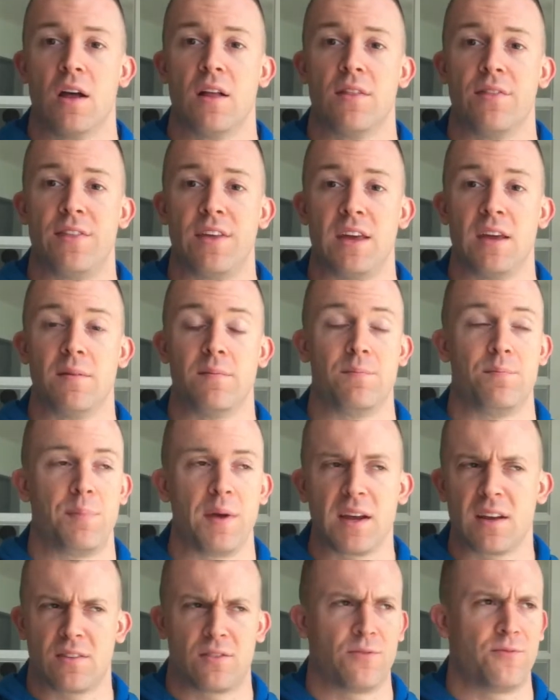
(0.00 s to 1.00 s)
the
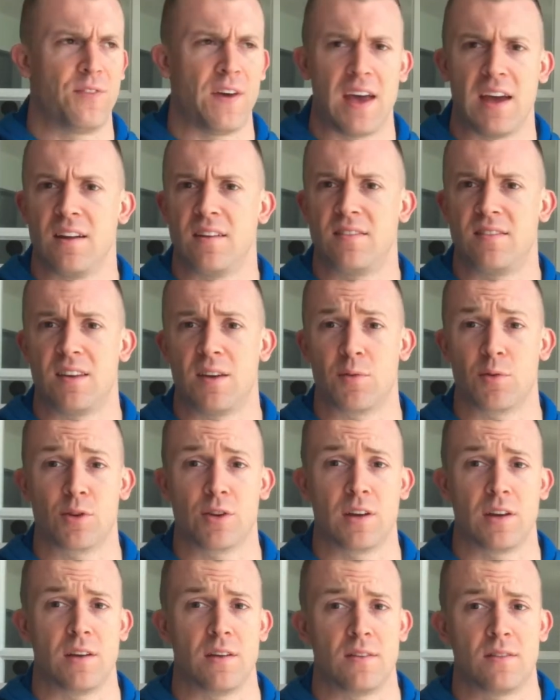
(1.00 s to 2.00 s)
biggest fantasy
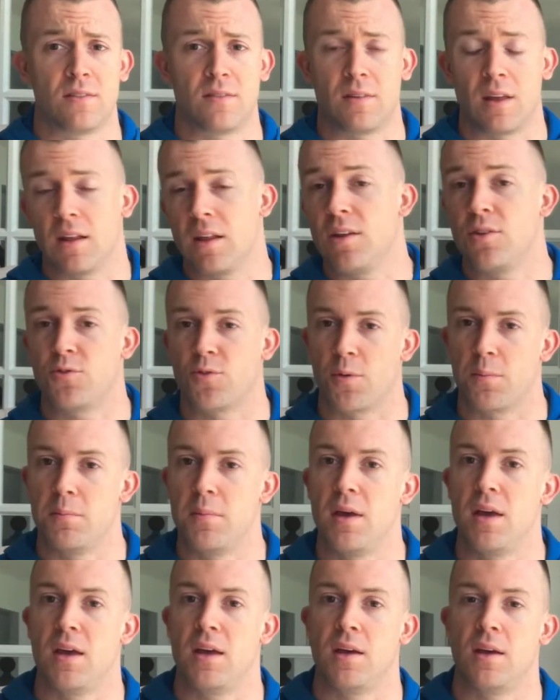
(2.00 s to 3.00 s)
release, at least for
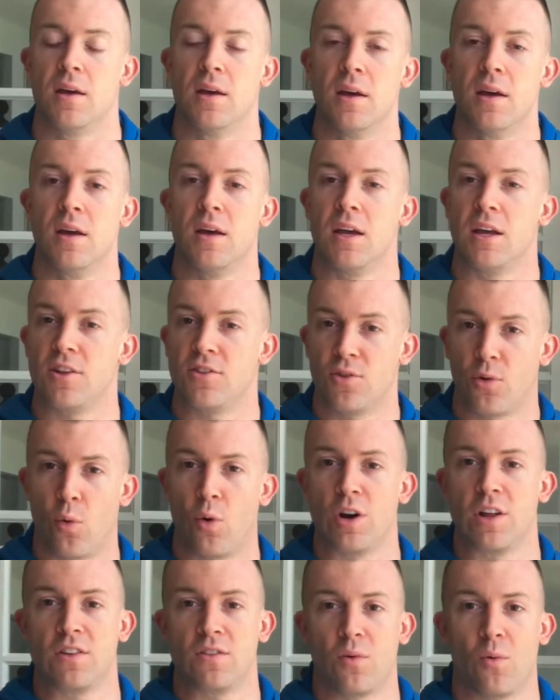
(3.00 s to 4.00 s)
me, in
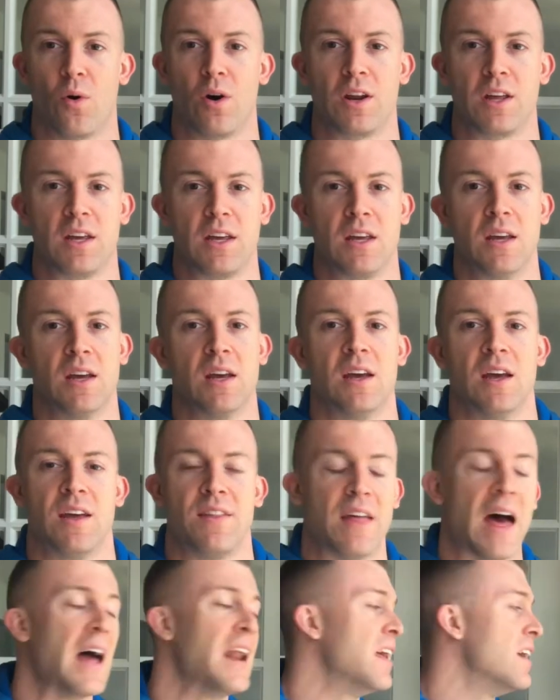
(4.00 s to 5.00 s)
2020, and
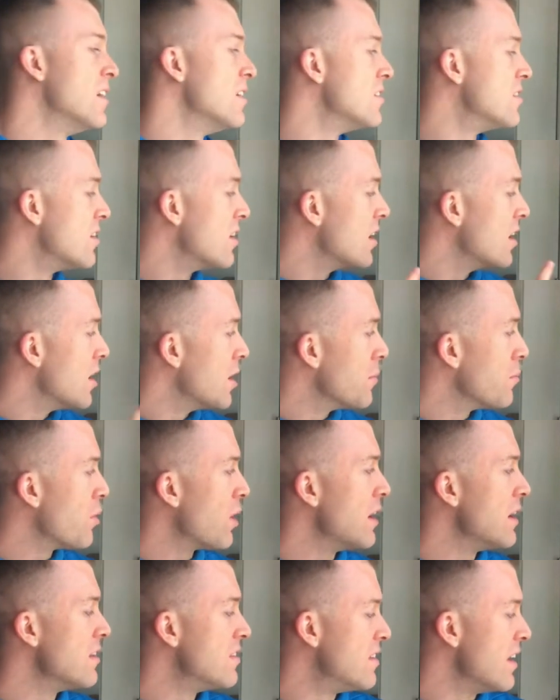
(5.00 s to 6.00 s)
that is
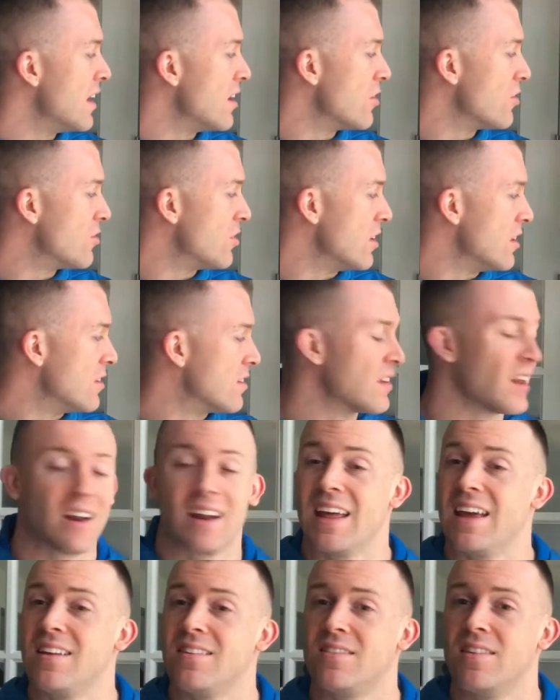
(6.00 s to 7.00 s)
Brandon Sanderson's
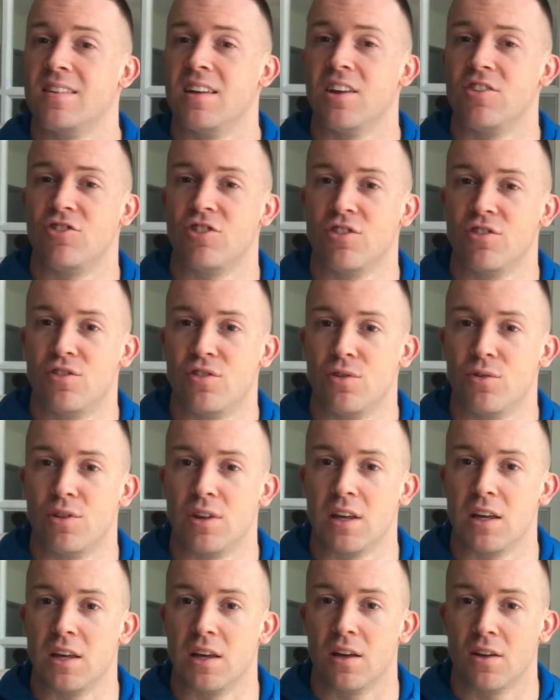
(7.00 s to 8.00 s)
latest addition to
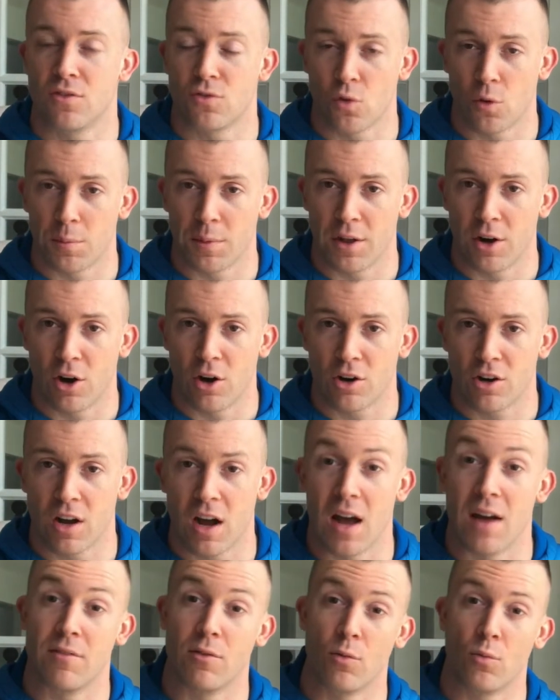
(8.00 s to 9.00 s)
the Stormlight
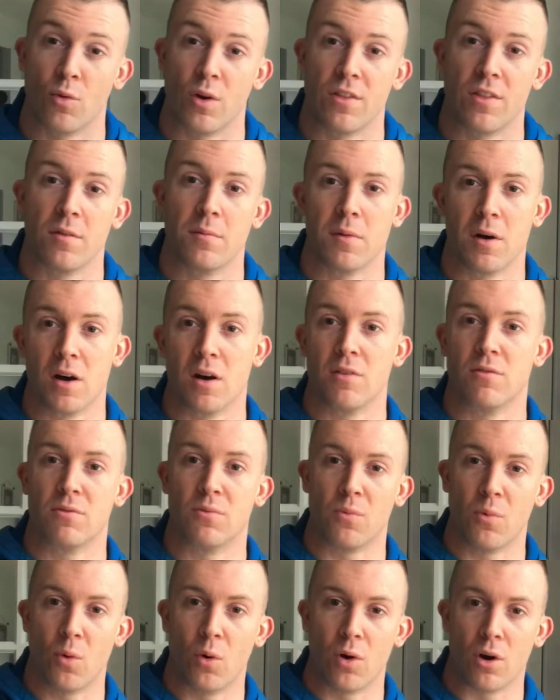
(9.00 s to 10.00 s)
Archive, Rhythm of
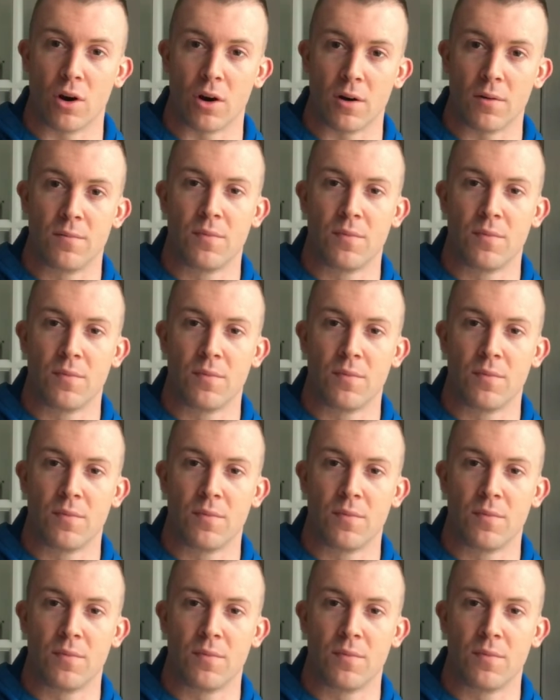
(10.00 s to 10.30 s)
War.